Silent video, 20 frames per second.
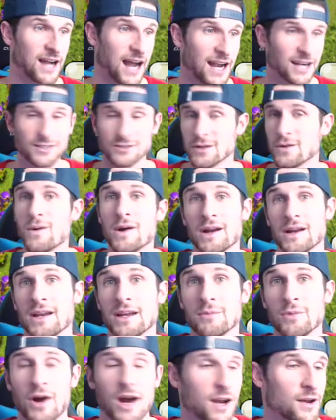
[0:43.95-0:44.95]
I just don't want it
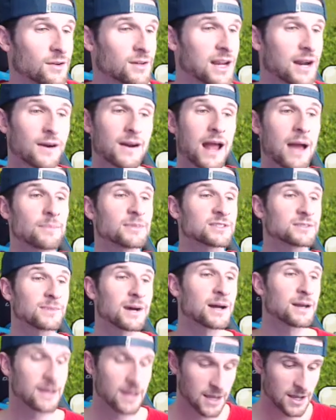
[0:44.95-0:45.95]
anymore. I don't care what happens to
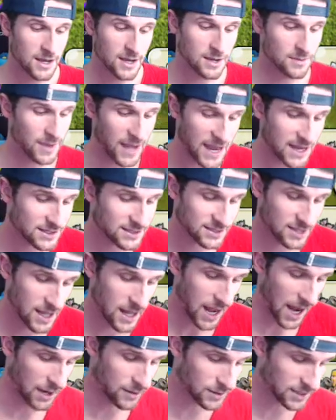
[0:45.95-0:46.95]
my base.
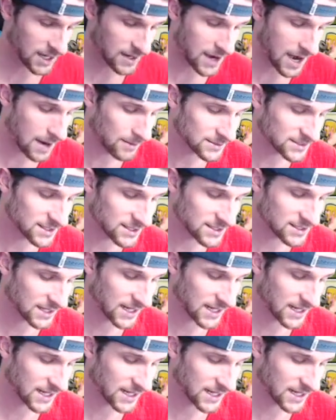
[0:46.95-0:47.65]
I don't care what happens to this